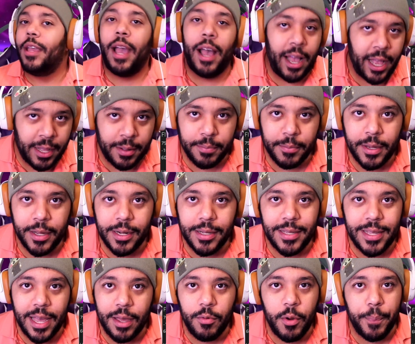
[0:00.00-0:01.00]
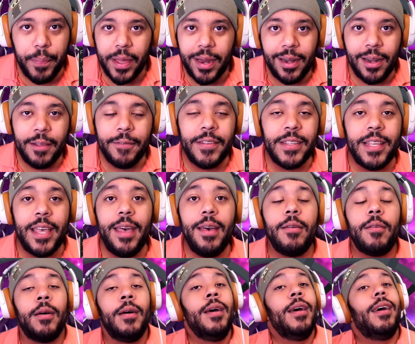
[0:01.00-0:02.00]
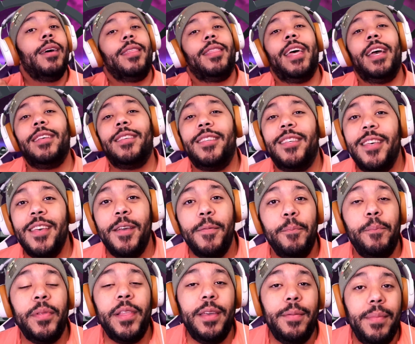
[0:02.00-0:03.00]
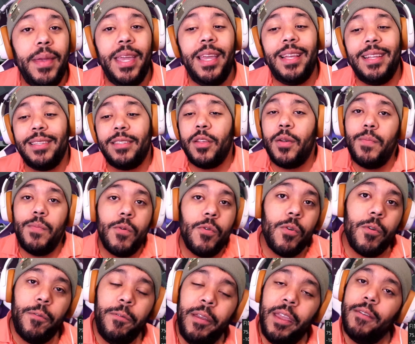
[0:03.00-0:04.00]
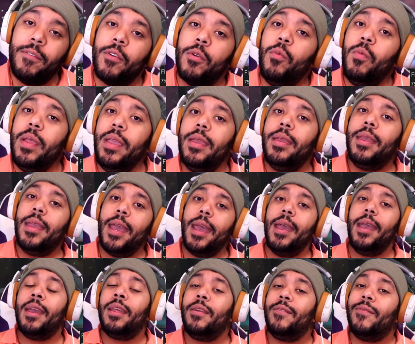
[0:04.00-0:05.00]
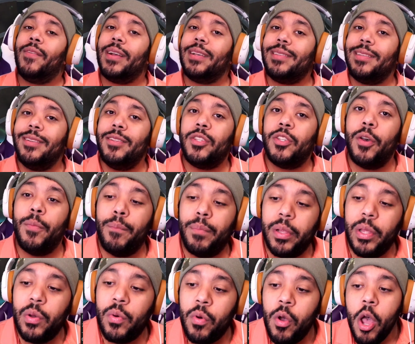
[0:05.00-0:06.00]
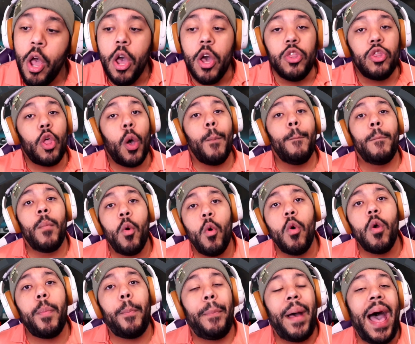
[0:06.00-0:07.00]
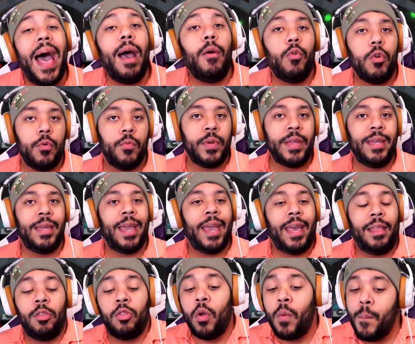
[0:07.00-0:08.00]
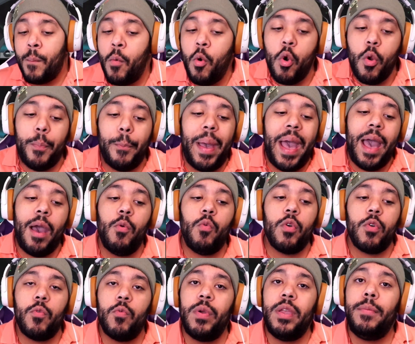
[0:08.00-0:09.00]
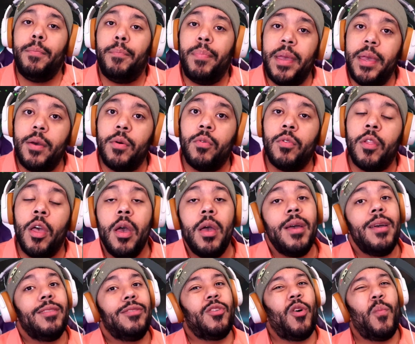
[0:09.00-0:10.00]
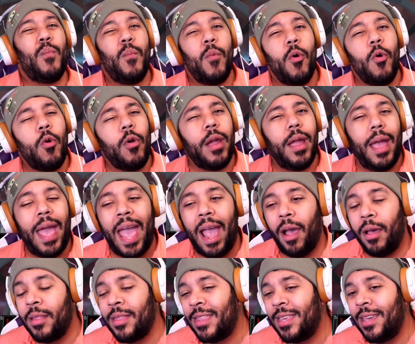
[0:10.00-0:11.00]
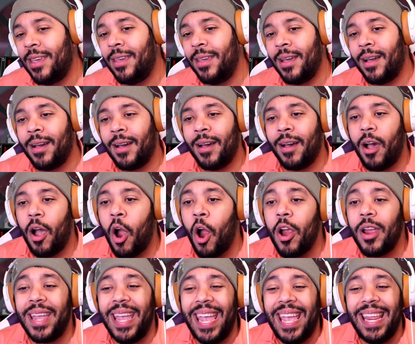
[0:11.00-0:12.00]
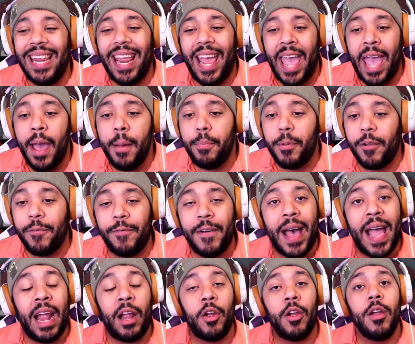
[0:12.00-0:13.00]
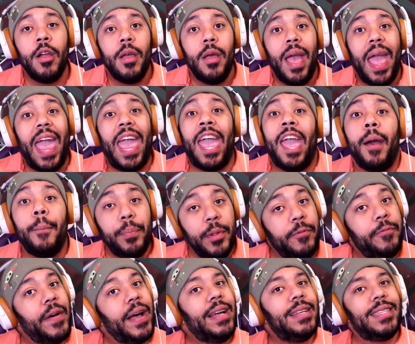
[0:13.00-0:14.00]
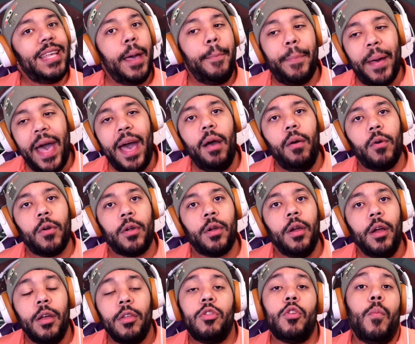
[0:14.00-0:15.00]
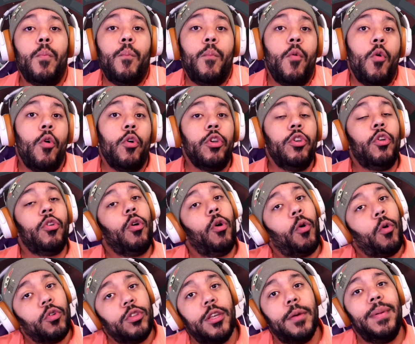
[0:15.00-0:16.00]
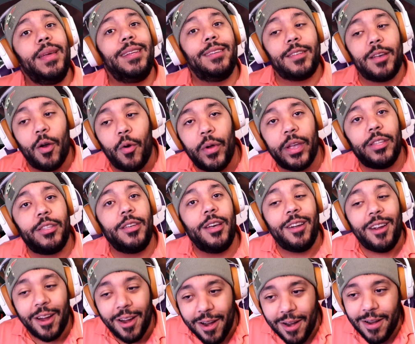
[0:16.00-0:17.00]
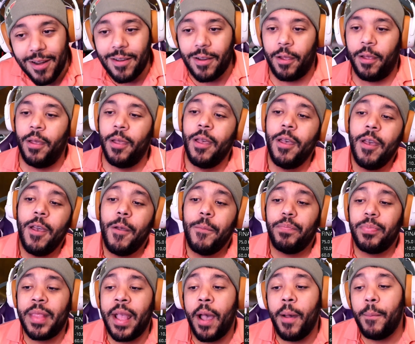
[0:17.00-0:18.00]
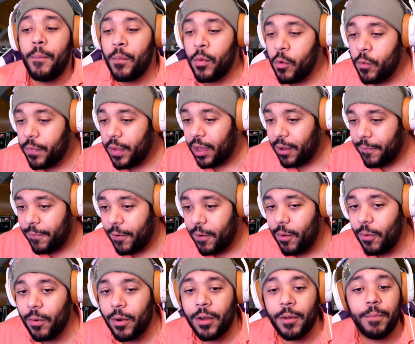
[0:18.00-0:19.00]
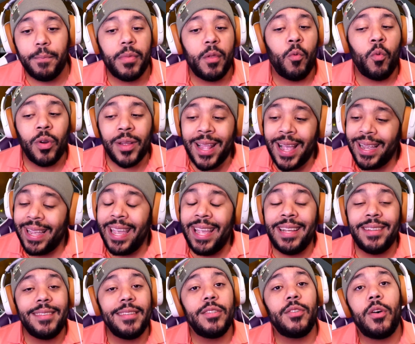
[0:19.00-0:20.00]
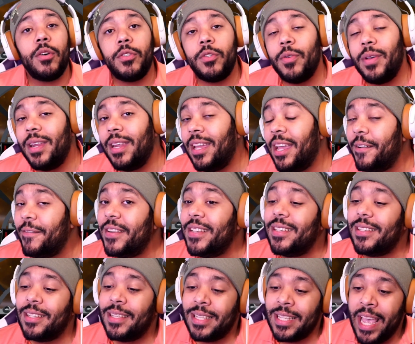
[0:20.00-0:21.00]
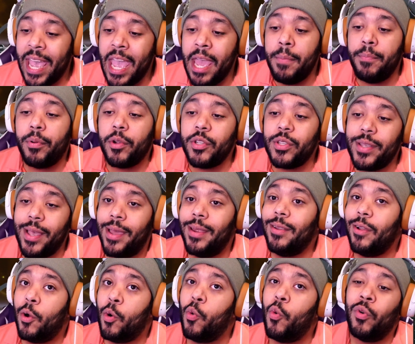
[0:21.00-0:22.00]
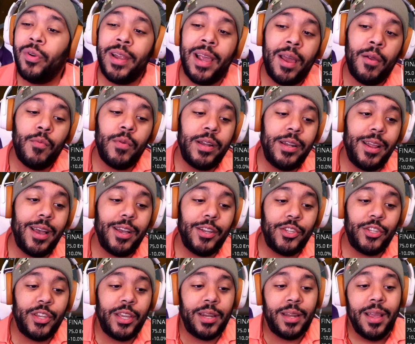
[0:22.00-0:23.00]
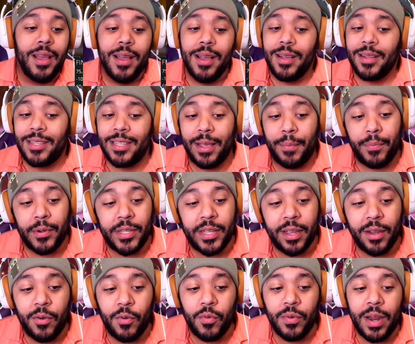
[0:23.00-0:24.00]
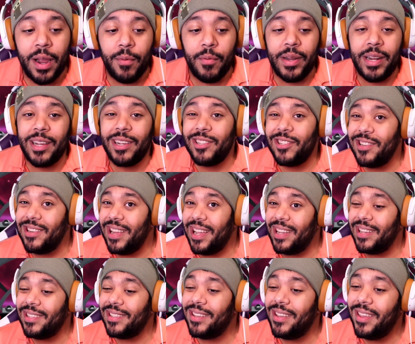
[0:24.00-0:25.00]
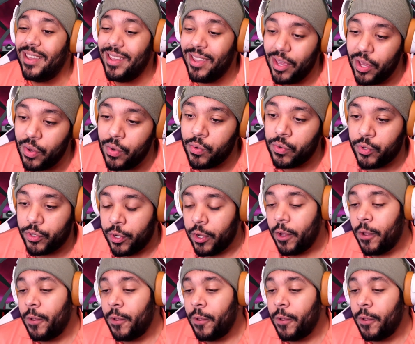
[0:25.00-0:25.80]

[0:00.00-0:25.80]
I'm going to sound repetitive as hell. That simply means the more favor we get and invest into blue, the more power we get. The more power we build, the more the Arcane Amplifier amplifies that power, the more your ultimate is going to hurt. Now, moving forward, Warlock Aegis is also going to give us 10% cooldown reduction. 10% cooldown reduction is huge.